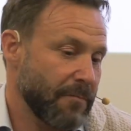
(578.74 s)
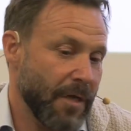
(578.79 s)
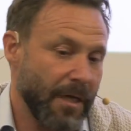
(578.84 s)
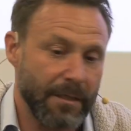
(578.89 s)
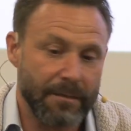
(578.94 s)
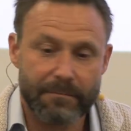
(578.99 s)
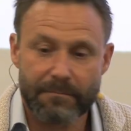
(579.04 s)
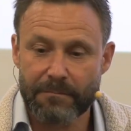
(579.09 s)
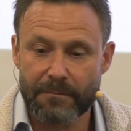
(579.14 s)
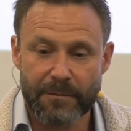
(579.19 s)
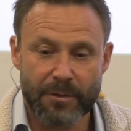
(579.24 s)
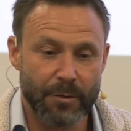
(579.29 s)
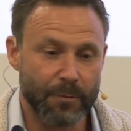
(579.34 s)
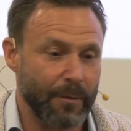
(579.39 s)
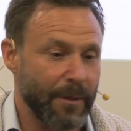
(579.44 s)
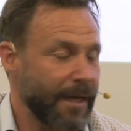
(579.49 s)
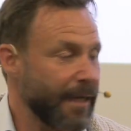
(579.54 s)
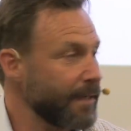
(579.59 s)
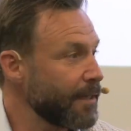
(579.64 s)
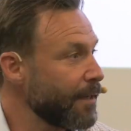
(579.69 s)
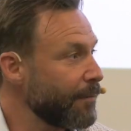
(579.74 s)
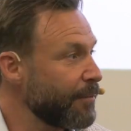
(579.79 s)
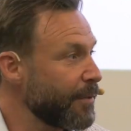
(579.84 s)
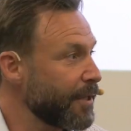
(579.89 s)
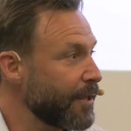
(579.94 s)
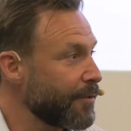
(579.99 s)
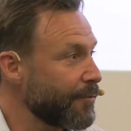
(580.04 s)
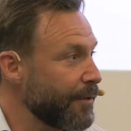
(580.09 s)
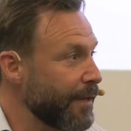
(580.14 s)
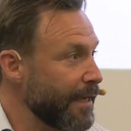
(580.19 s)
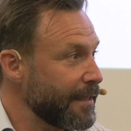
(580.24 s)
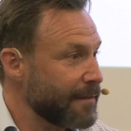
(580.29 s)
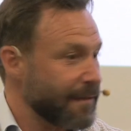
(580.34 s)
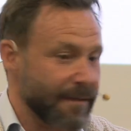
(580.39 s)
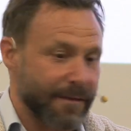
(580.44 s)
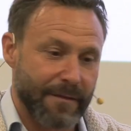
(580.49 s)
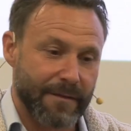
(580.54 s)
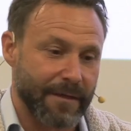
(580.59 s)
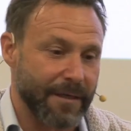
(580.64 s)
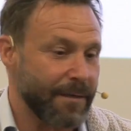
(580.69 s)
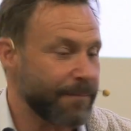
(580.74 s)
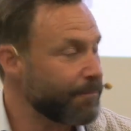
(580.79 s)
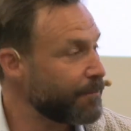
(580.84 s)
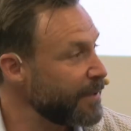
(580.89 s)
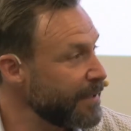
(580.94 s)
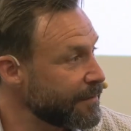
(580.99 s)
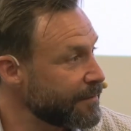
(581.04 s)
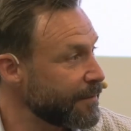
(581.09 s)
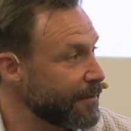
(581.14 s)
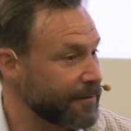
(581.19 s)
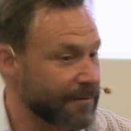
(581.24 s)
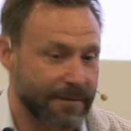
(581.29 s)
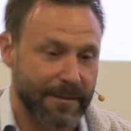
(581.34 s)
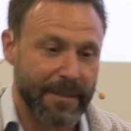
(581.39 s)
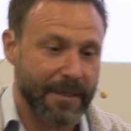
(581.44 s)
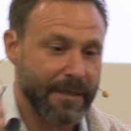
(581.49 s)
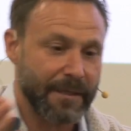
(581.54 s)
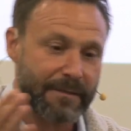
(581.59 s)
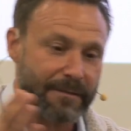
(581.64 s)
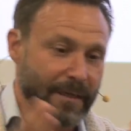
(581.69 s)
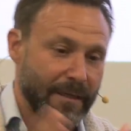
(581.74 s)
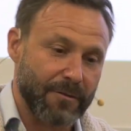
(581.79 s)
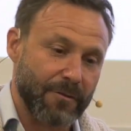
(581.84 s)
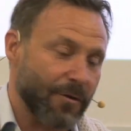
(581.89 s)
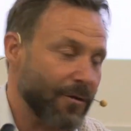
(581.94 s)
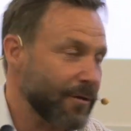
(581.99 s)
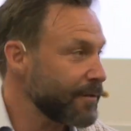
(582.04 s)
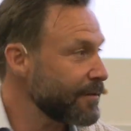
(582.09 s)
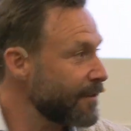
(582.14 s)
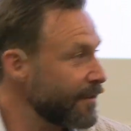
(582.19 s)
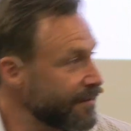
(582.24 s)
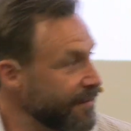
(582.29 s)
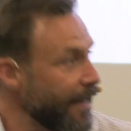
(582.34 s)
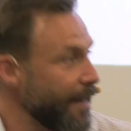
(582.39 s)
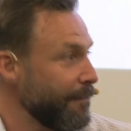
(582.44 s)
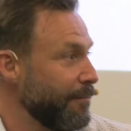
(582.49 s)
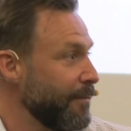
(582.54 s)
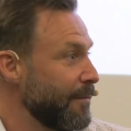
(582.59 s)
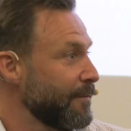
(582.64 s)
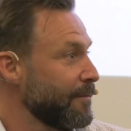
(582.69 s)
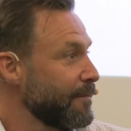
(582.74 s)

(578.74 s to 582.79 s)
well, you will end up in creating three pieces that are the same.